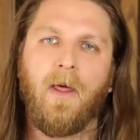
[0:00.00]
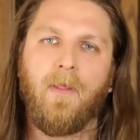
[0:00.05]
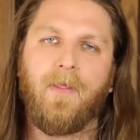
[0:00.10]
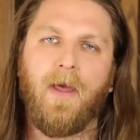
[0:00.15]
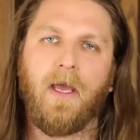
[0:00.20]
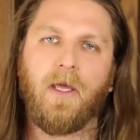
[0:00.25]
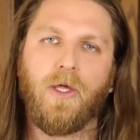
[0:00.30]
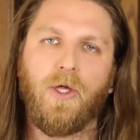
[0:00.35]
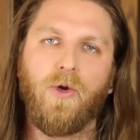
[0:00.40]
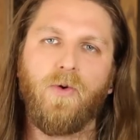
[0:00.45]

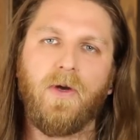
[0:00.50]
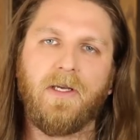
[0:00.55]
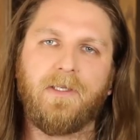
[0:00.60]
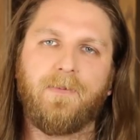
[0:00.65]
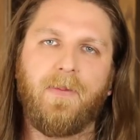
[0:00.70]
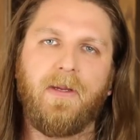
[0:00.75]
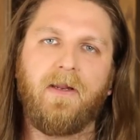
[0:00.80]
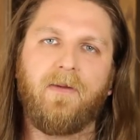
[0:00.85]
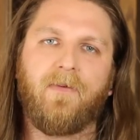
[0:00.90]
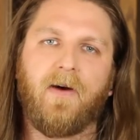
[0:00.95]
that
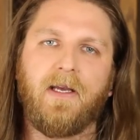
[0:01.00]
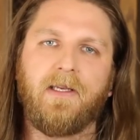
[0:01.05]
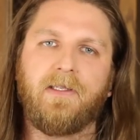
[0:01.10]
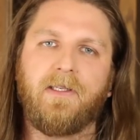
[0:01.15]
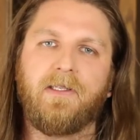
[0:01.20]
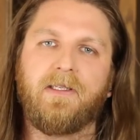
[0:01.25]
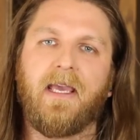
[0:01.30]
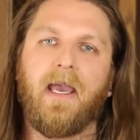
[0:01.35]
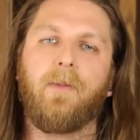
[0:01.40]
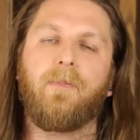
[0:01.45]
USB
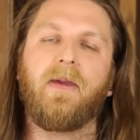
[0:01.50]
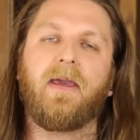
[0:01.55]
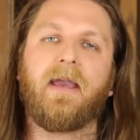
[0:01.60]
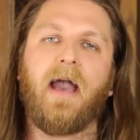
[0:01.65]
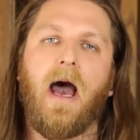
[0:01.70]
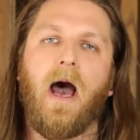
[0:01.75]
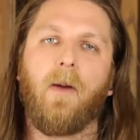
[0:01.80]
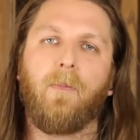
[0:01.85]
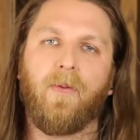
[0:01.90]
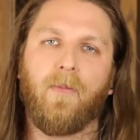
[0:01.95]
devices can be
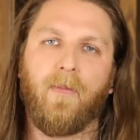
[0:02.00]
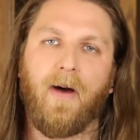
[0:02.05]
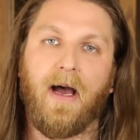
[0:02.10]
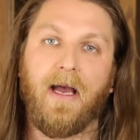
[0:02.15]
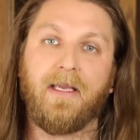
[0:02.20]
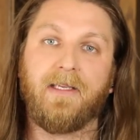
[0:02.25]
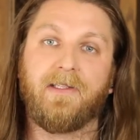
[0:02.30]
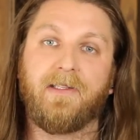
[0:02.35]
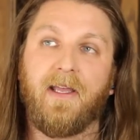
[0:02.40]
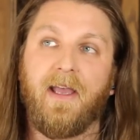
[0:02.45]

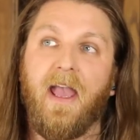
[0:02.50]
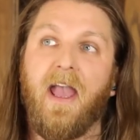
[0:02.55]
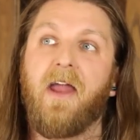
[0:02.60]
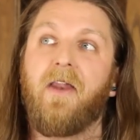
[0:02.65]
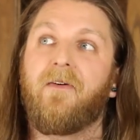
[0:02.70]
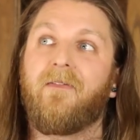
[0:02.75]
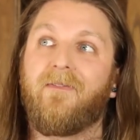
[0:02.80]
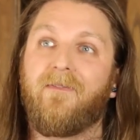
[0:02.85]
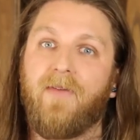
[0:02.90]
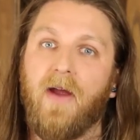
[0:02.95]
compromised
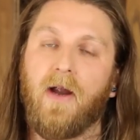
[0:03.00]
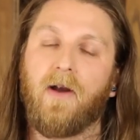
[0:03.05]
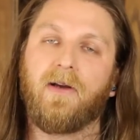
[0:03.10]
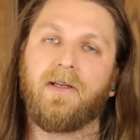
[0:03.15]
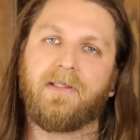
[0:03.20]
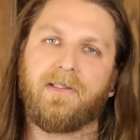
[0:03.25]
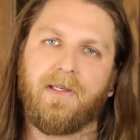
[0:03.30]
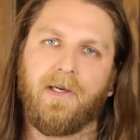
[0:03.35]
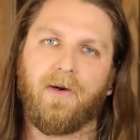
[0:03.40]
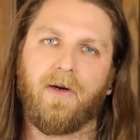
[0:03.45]
in a
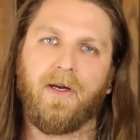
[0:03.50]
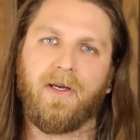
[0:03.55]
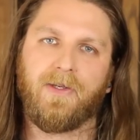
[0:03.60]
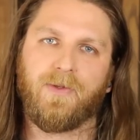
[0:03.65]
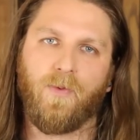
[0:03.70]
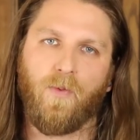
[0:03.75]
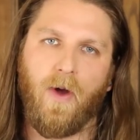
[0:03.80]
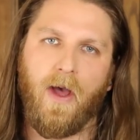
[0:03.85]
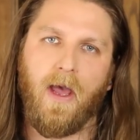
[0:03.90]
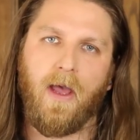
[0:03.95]
very
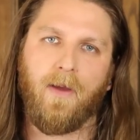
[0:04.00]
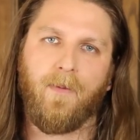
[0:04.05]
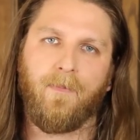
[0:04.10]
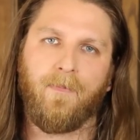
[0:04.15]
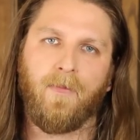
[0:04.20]
serious way.